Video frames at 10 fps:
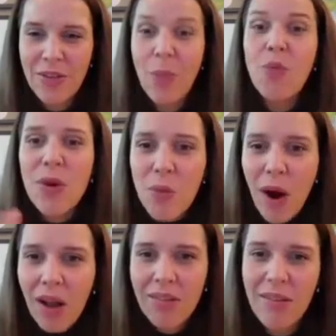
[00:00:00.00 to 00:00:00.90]
some
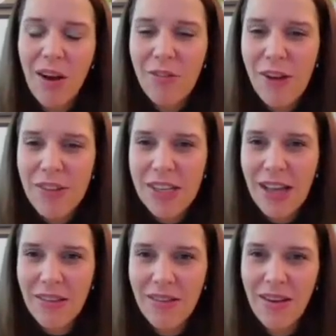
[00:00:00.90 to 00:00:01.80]
rewards of having
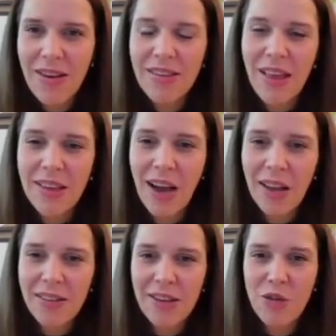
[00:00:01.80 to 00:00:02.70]
that that
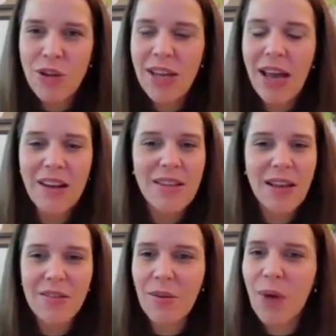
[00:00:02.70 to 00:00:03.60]
card, and you can
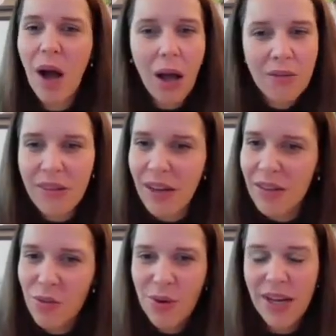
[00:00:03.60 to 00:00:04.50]
access some
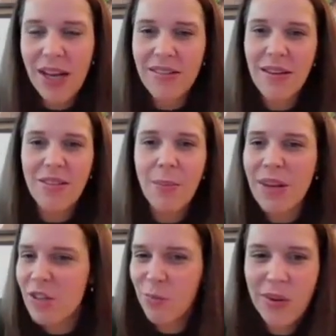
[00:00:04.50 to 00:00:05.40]
content, you can access
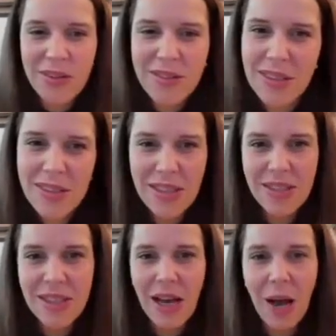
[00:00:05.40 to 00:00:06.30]
some experiences,
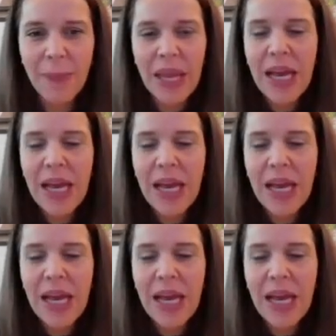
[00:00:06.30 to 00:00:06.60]
etc.